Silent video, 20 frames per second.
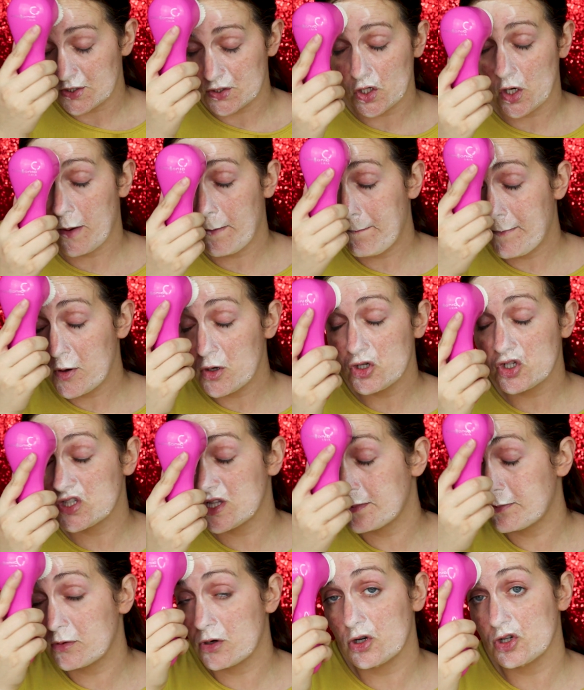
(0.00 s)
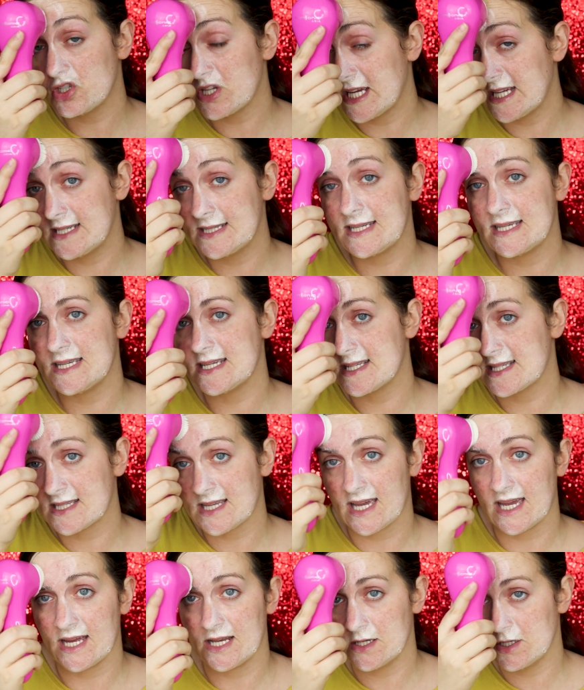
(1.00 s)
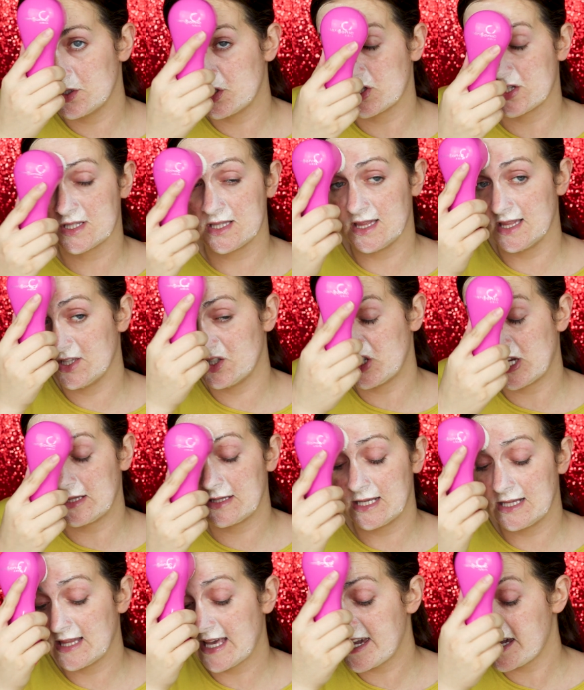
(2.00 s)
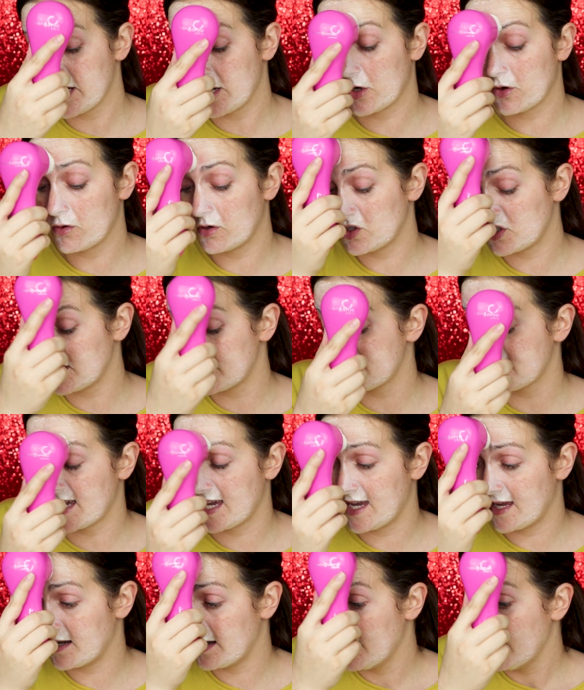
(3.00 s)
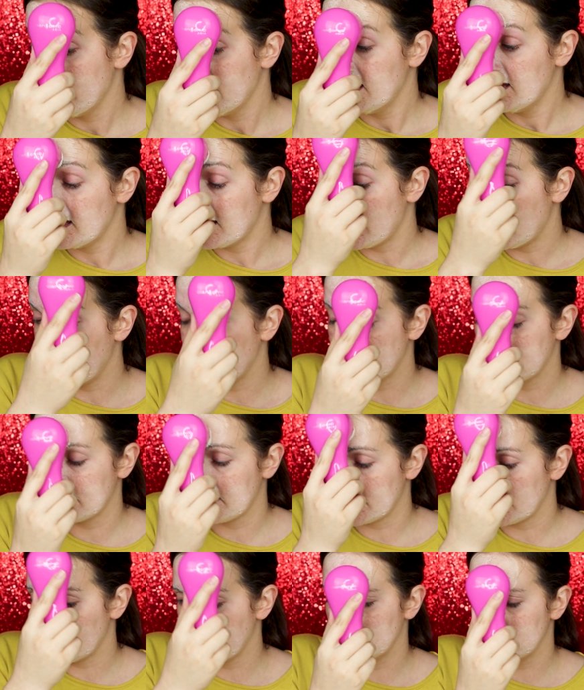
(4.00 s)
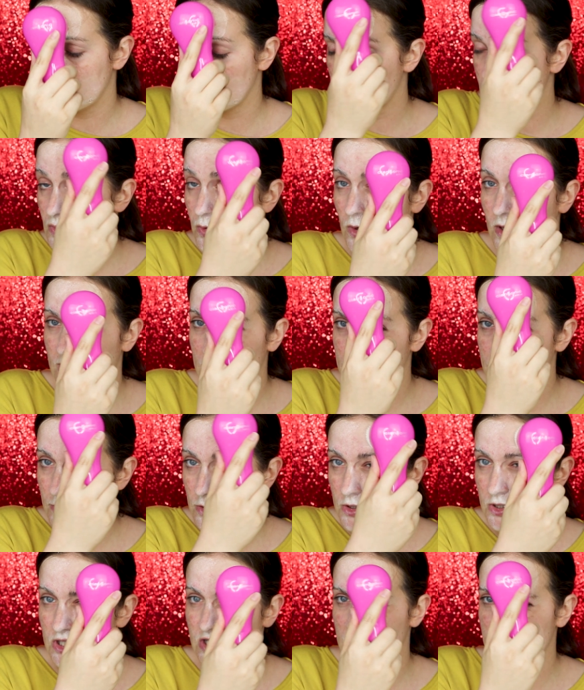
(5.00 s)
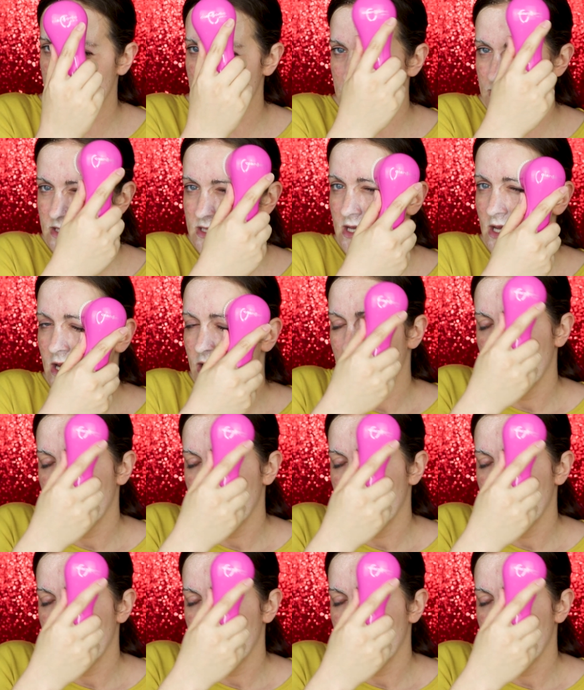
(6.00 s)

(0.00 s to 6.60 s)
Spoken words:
Don't push the brush into your skin, just gently lay it across your skin and do swirling motions.